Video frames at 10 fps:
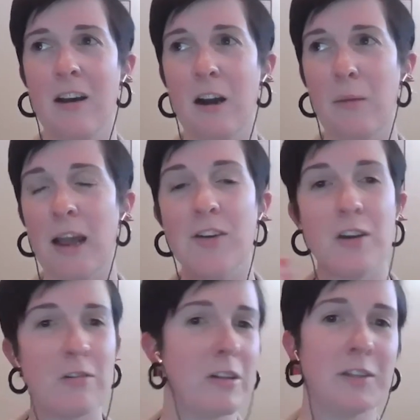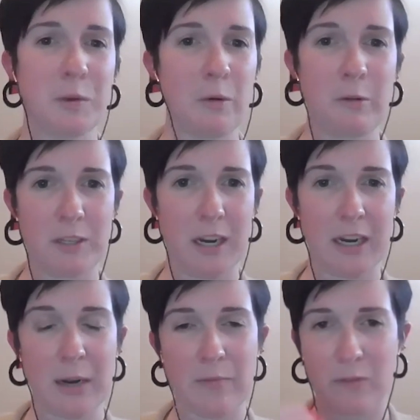Had no clue that's what we were
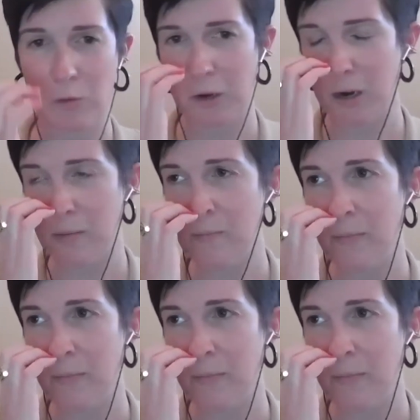signing up for,